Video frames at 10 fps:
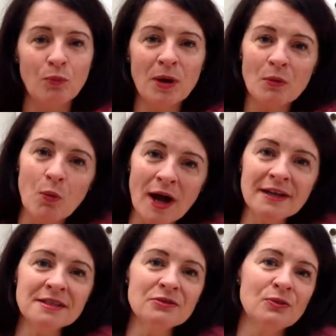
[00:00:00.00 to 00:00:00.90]
But why
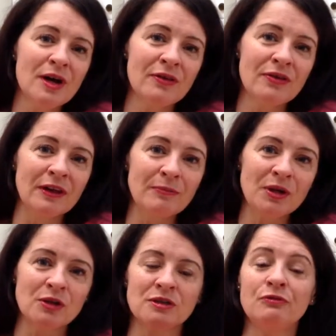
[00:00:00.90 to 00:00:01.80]
is it worth it?
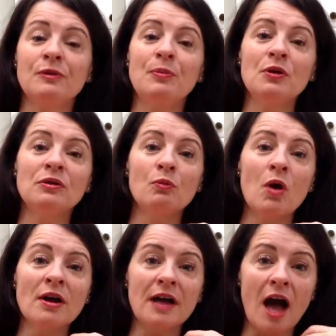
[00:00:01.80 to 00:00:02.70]
Because if we put the
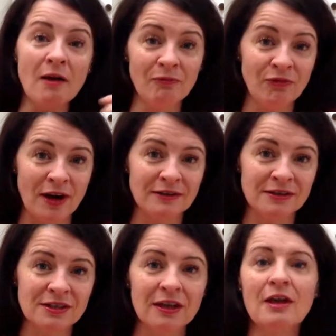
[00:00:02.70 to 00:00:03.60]
work up
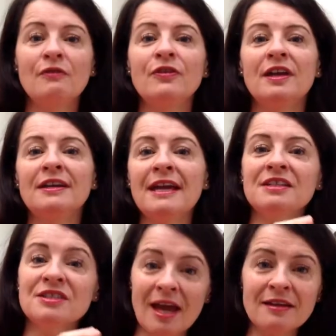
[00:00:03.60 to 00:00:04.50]
front for the
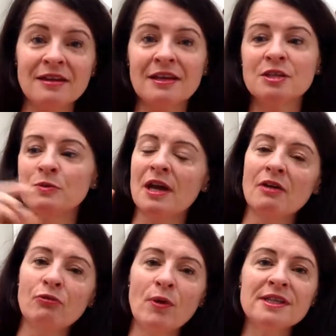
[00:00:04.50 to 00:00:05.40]
next 10 years, we
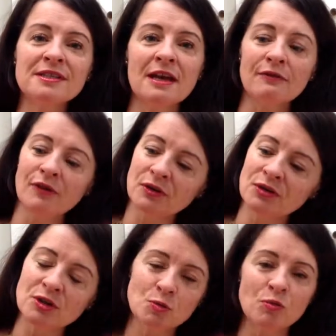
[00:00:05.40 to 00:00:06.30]
have one set of
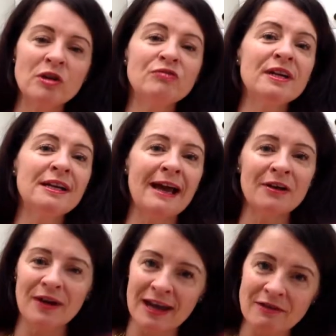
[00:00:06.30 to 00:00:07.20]
photos we reel
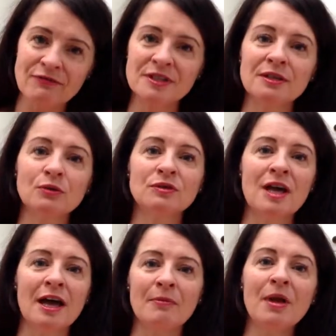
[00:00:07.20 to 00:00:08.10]
out every single
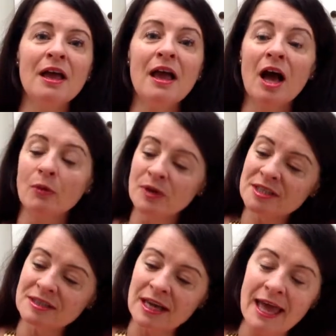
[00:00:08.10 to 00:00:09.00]
time, and we
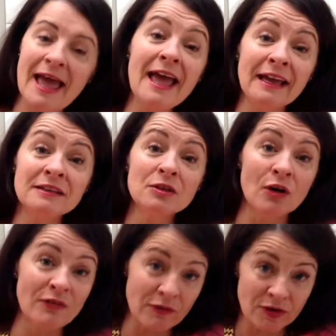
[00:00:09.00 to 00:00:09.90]
stay ahead
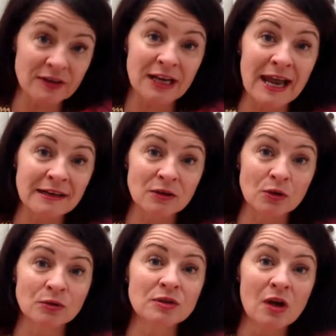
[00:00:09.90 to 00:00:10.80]
of every other
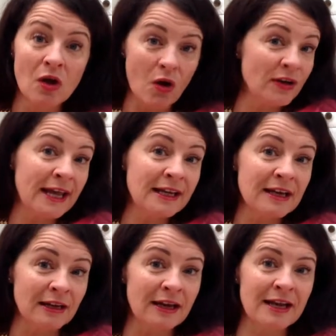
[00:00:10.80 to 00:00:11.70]
landlord on any
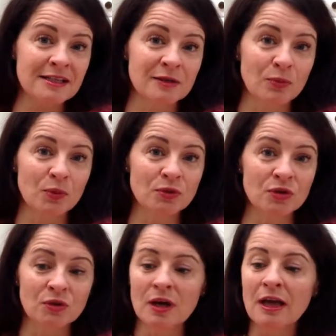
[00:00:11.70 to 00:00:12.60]
kind of letting
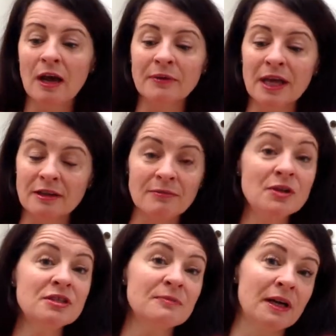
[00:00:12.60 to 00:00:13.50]
portal, and we get the
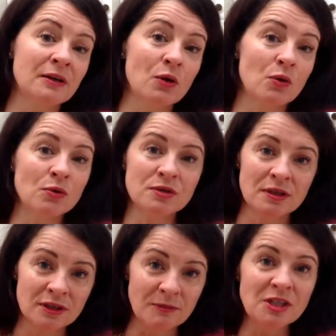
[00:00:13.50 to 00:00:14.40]
most amount of calls,
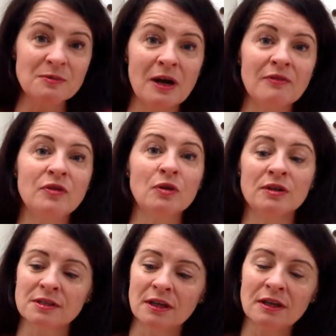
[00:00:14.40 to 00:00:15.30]
the most amount of viewings,